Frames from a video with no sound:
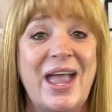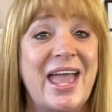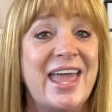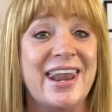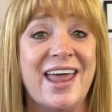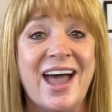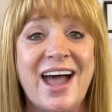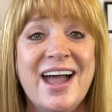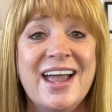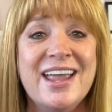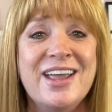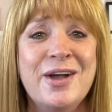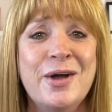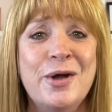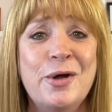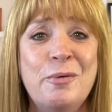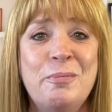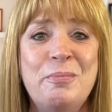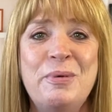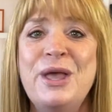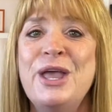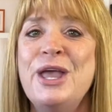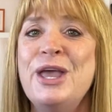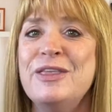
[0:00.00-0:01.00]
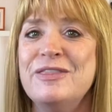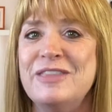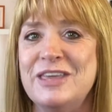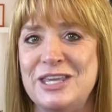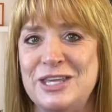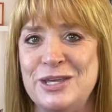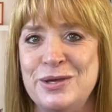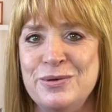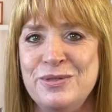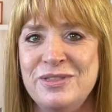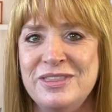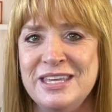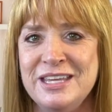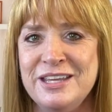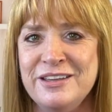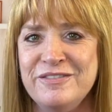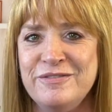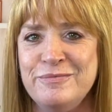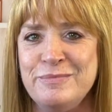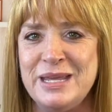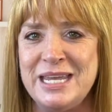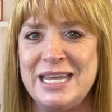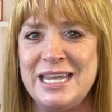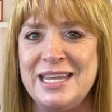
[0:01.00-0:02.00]
and I hope that you think
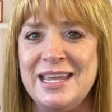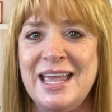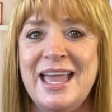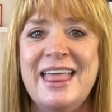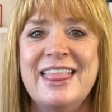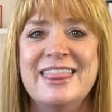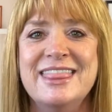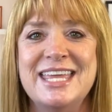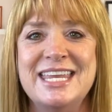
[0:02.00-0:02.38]
of me